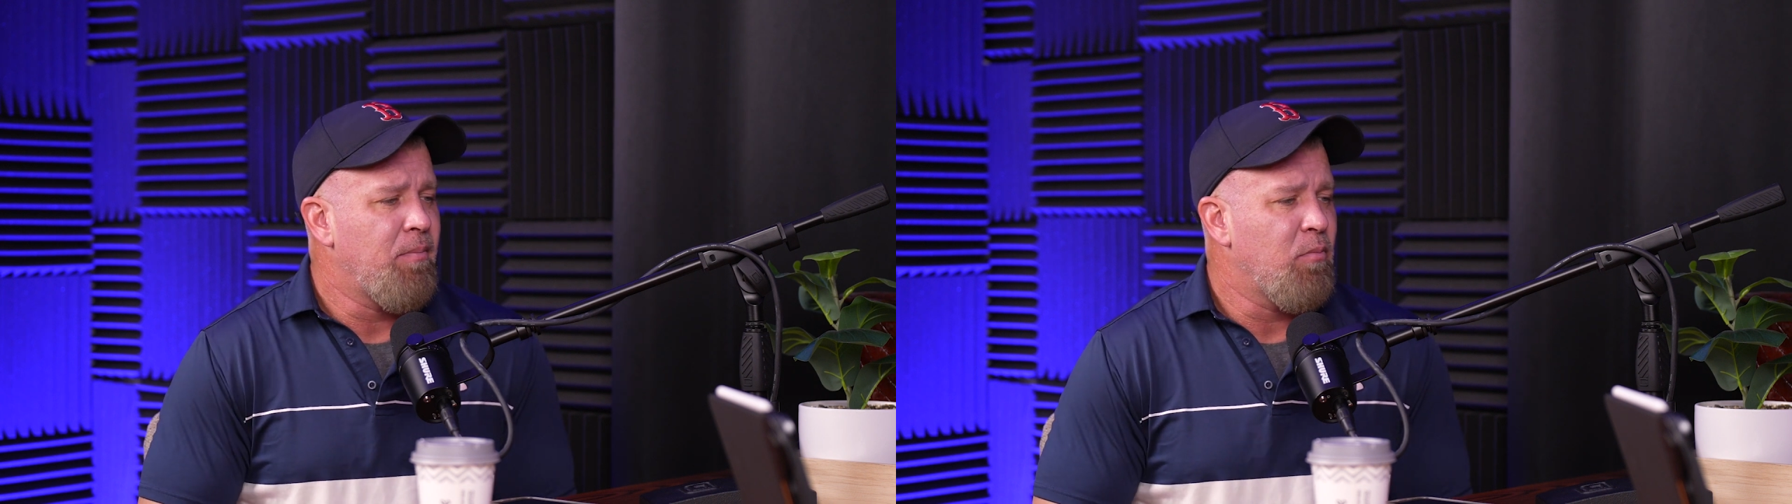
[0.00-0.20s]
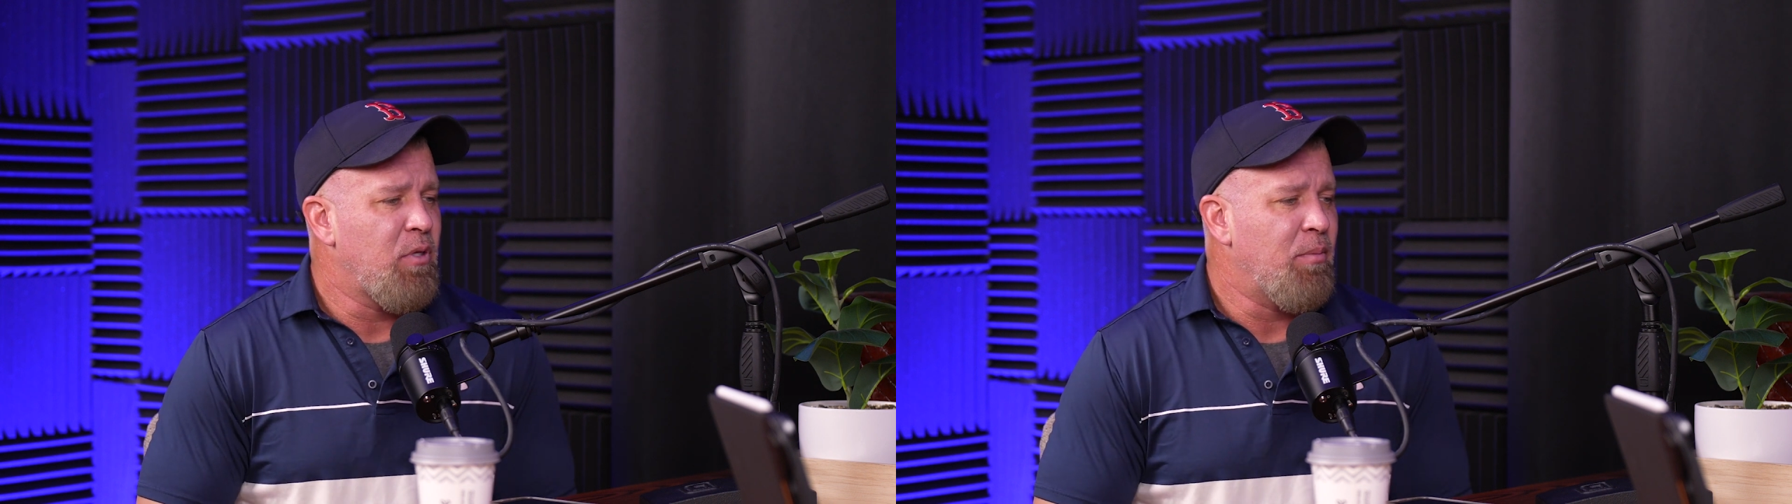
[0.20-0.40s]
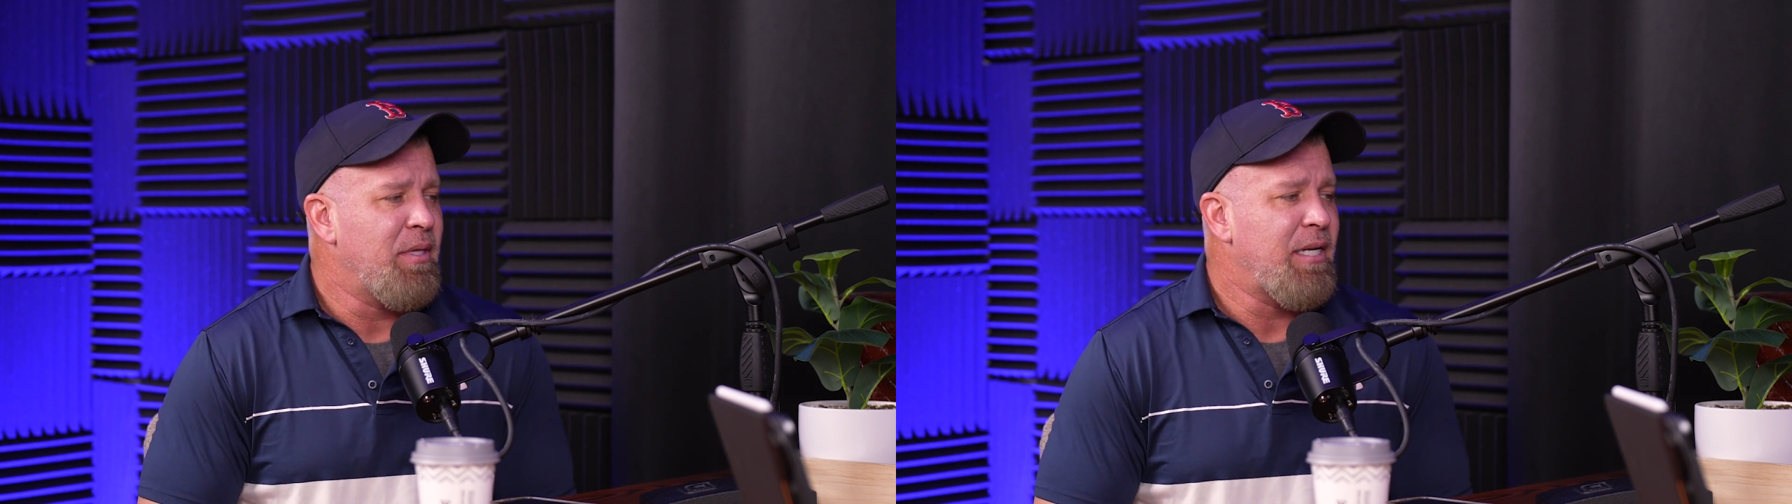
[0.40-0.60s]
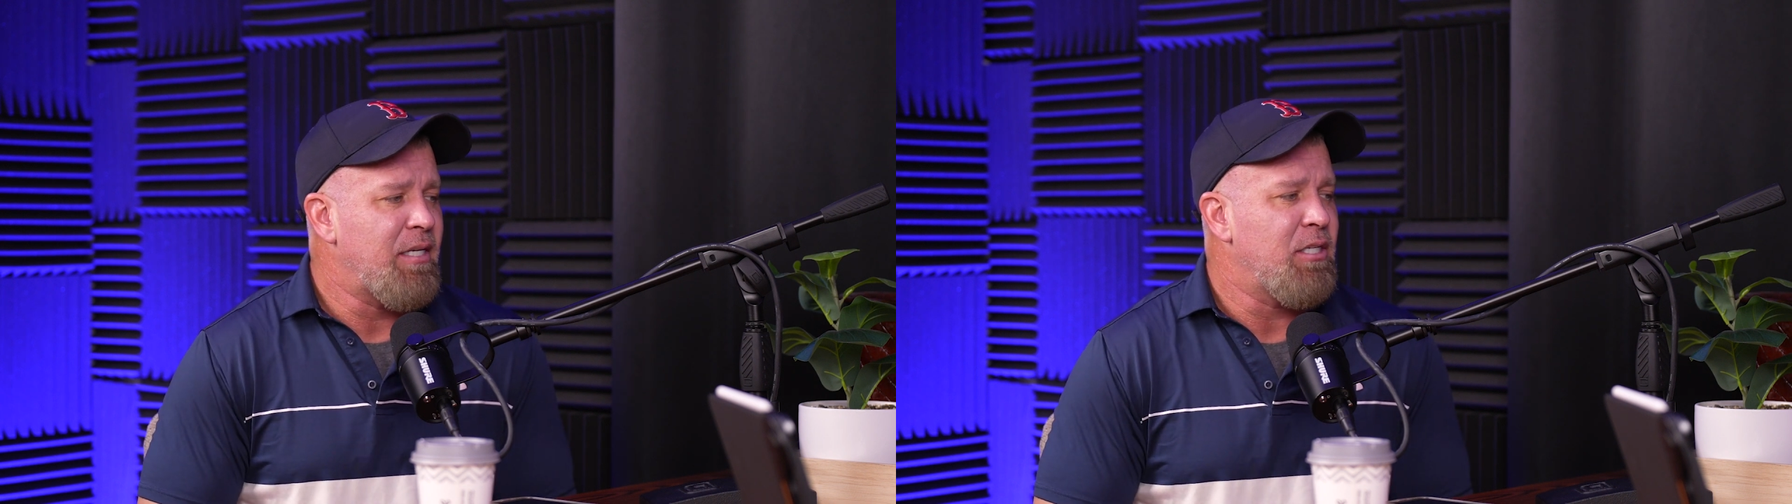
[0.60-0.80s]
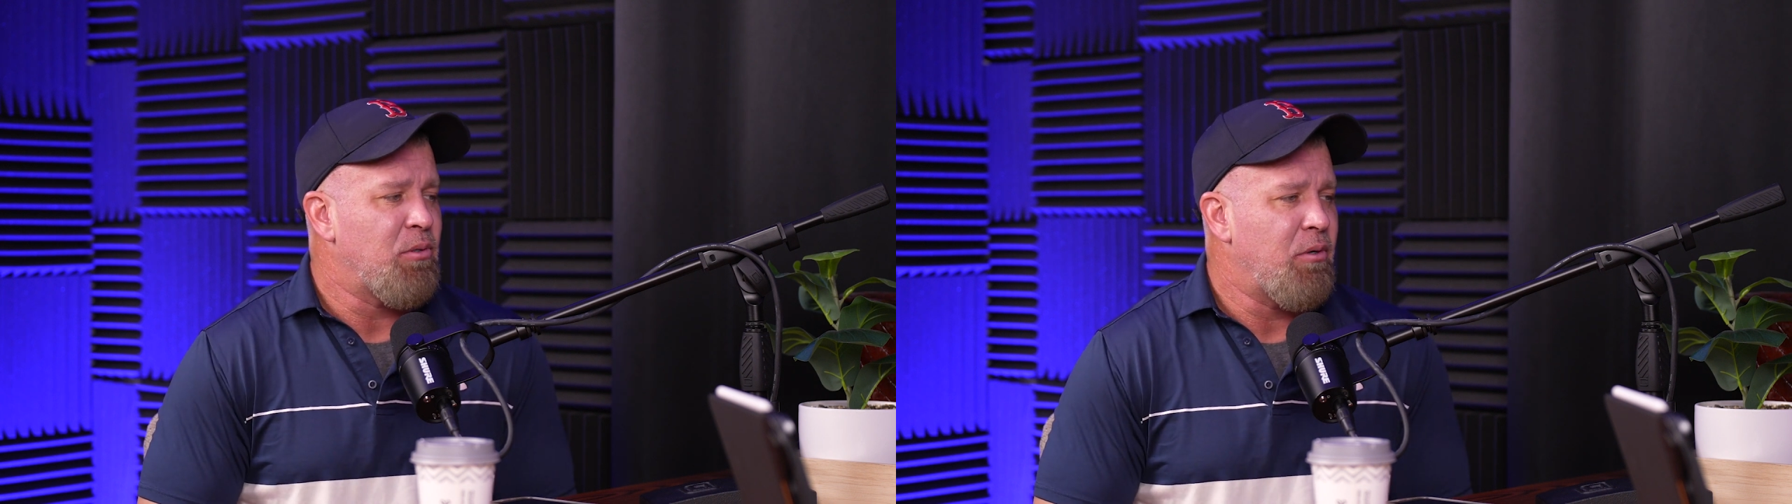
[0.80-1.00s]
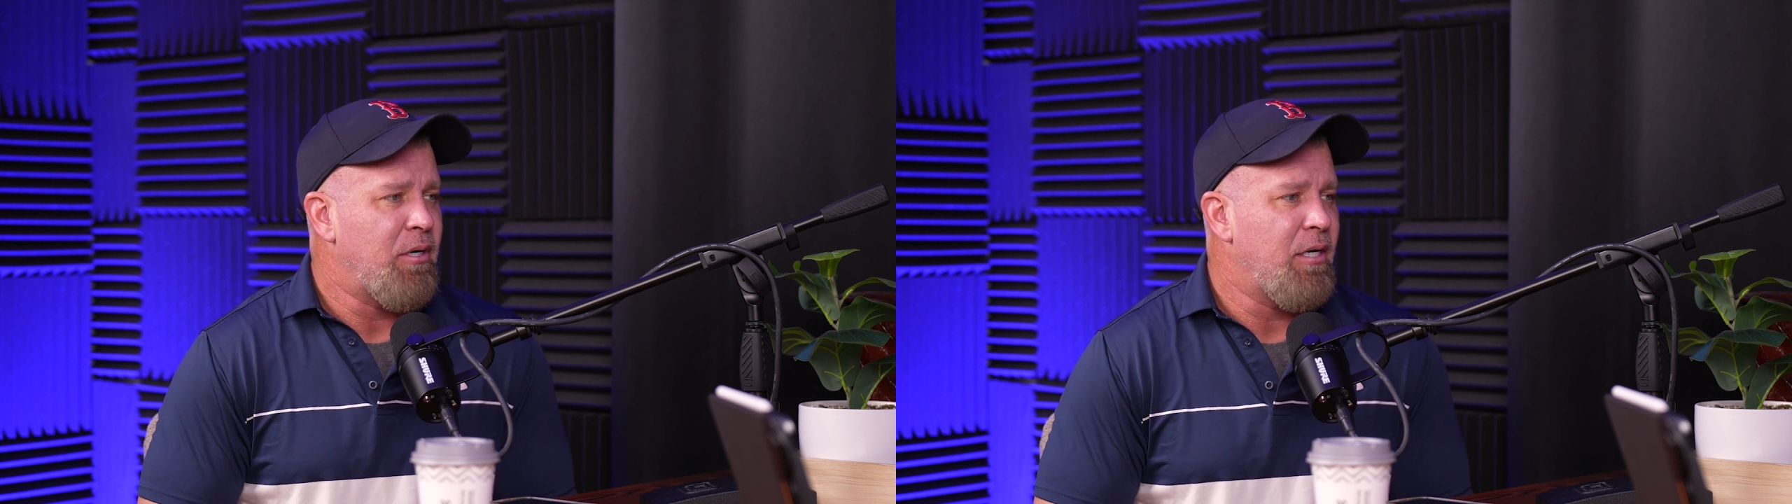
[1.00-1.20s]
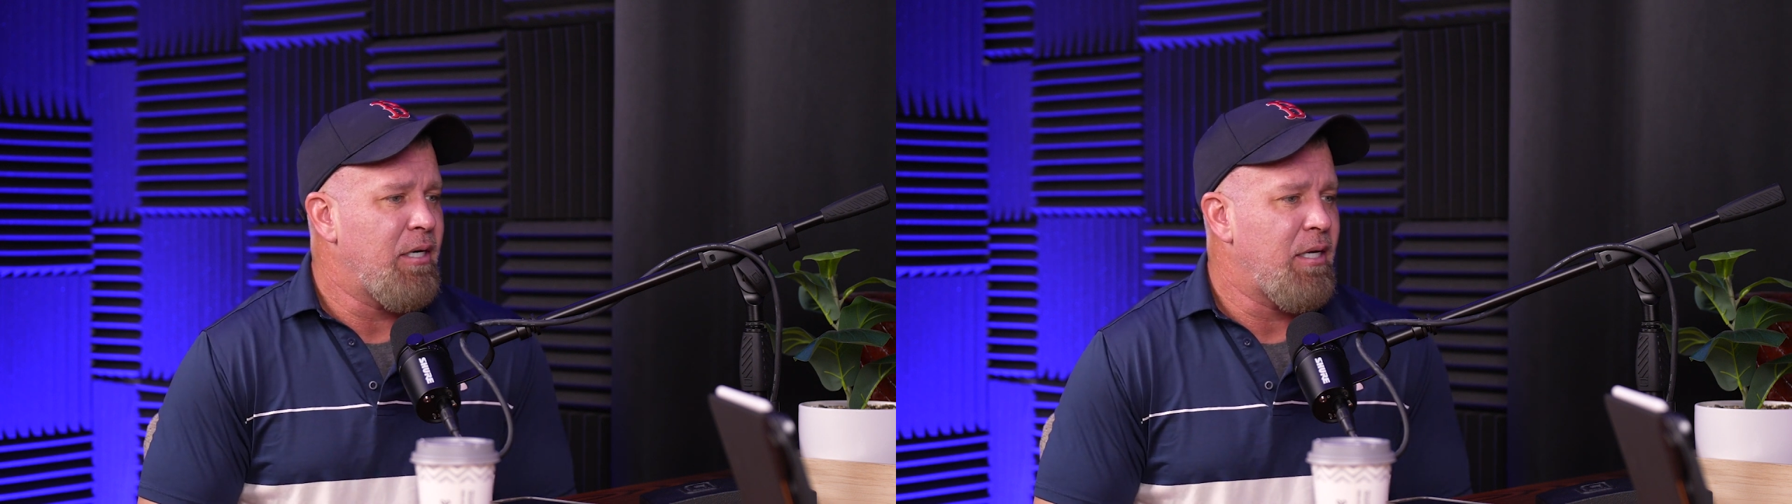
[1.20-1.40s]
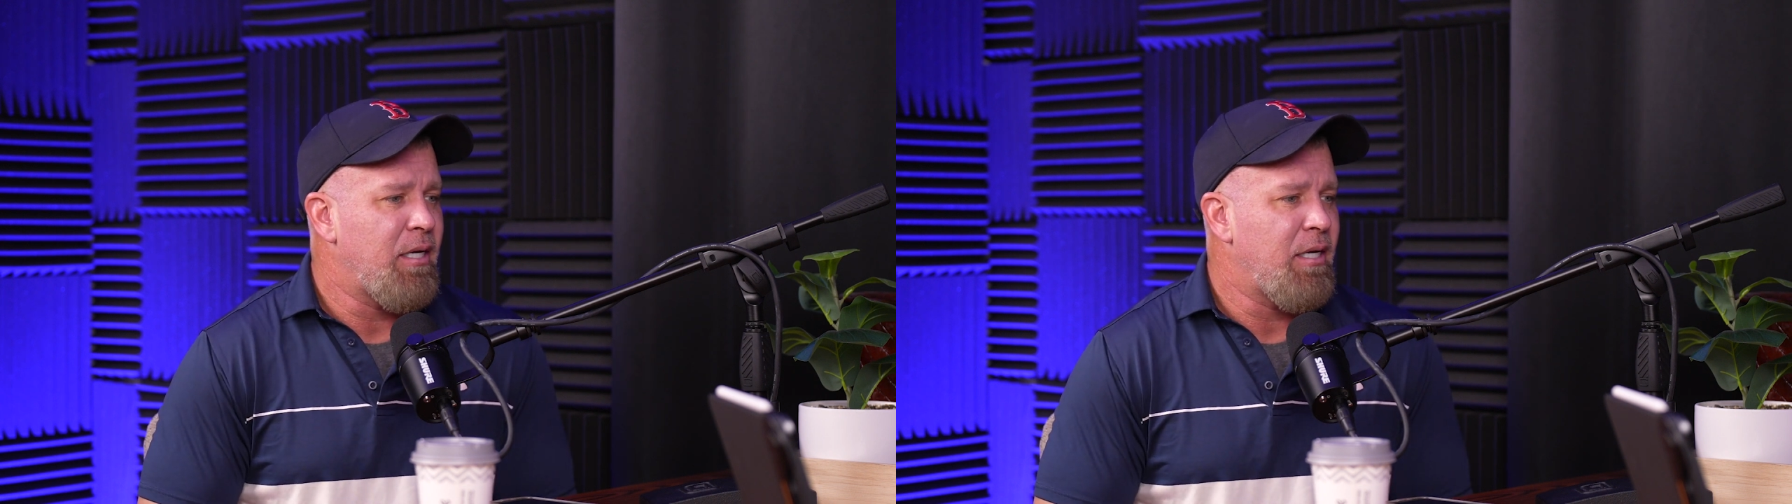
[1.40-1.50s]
with the bleeding disorder,